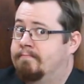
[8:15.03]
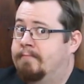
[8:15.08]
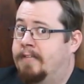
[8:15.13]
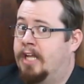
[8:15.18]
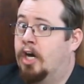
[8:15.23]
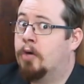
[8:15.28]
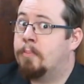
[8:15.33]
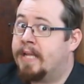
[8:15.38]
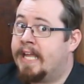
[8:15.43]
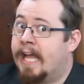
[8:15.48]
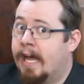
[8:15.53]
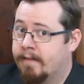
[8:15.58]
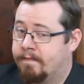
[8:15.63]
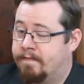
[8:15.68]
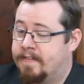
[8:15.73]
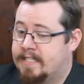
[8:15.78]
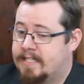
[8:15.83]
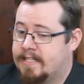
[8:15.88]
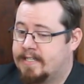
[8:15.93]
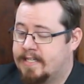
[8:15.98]
Help me out,
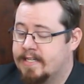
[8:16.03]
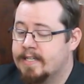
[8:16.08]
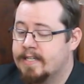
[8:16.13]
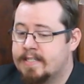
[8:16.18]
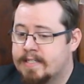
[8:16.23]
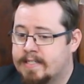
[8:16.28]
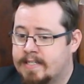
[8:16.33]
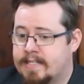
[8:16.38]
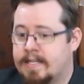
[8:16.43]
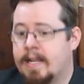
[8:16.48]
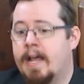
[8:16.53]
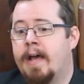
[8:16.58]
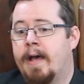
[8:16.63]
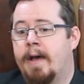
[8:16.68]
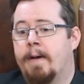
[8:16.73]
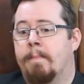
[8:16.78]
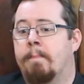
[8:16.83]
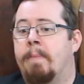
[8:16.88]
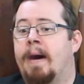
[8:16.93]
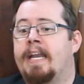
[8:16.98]
physicists.
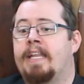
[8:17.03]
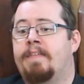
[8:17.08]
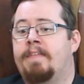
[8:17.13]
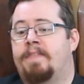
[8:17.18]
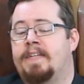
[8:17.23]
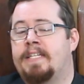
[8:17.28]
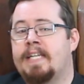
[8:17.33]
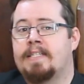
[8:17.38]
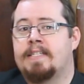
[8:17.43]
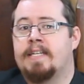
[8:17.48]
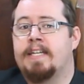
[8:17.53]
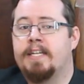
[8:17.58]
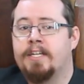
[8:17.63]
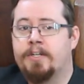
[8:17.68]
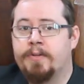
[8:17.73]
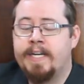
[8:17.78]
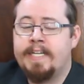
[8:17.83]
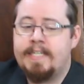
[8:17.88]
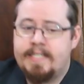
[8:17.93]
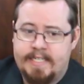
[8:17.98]
But if it doesn't
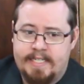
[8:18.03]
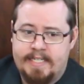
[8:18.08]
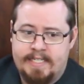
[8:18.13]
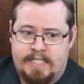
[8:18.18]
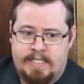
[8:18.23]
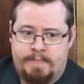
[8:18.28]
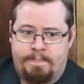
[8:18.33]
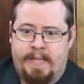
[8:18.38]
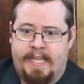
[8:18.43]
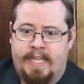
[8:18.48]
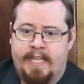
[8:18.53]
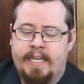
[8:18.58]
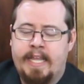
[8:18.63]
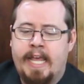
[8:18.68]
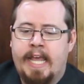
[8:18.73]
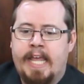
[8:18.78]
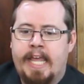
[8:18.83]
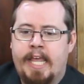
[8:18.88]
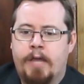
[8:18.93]
increase his speed,